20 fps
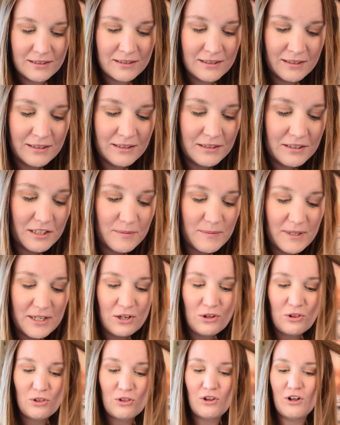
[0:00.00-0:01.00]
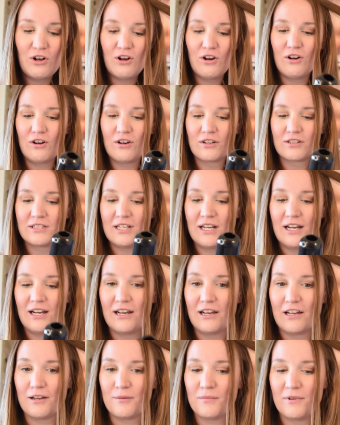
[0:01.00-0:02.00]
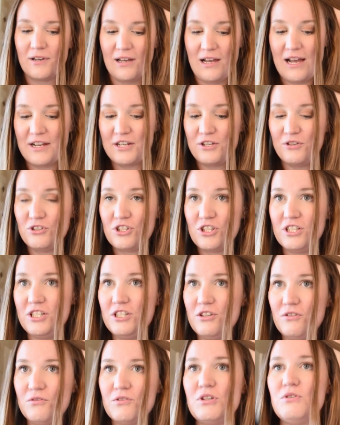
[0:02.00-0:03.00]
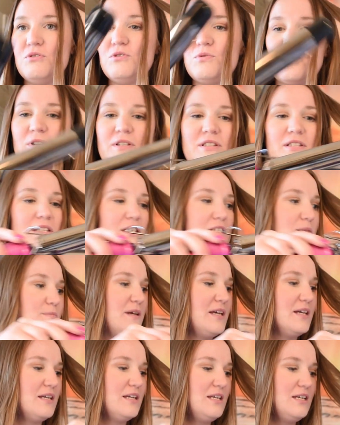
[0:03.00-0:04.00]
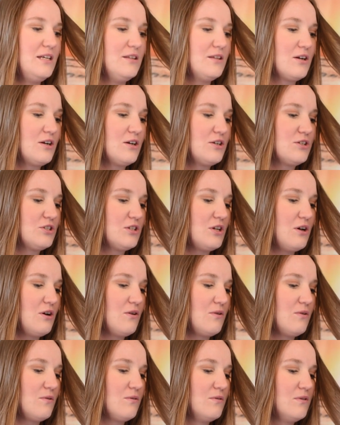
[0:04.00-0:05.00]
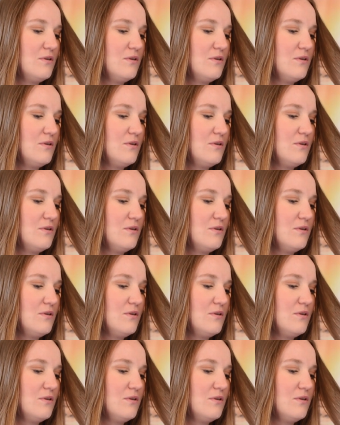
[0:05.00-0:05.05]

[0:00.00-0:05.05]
It's been a long time. I usually don't use ones this big either, so.